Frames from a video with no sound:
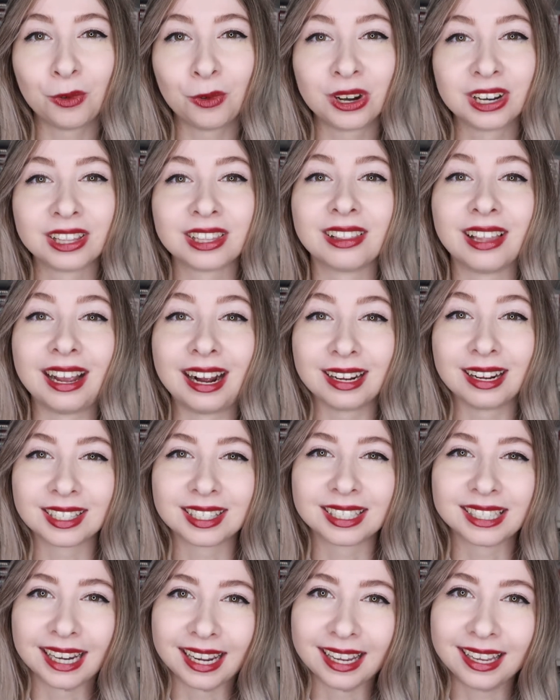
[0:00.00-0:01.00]
on one of the
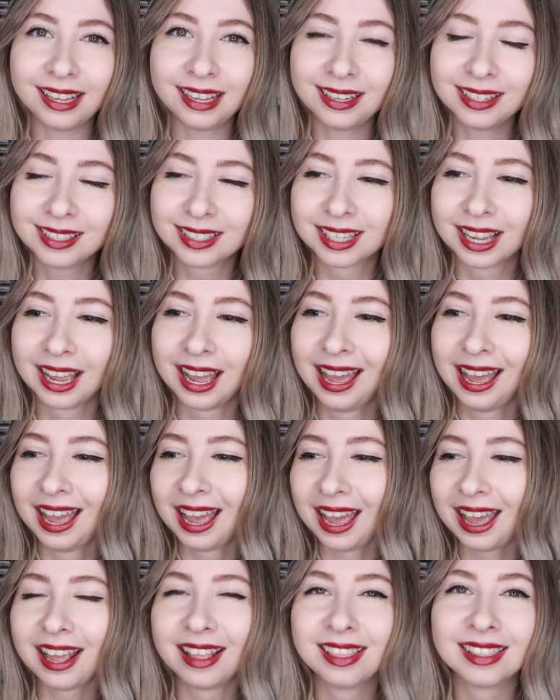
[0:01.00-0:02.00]
last days,
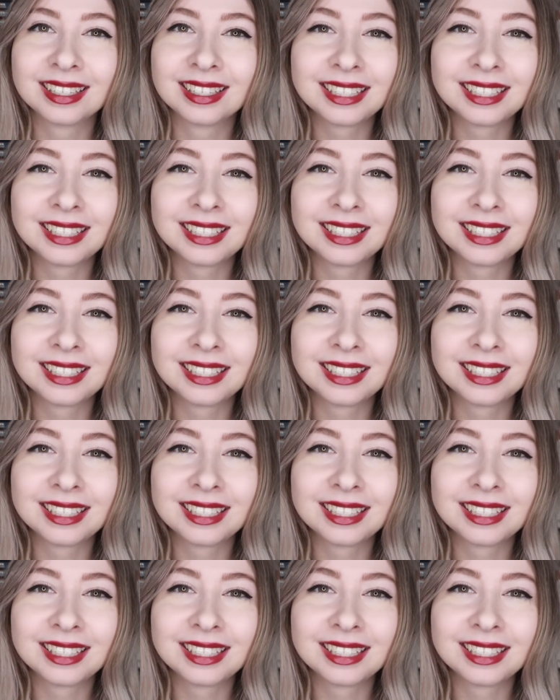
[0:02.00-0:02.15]
and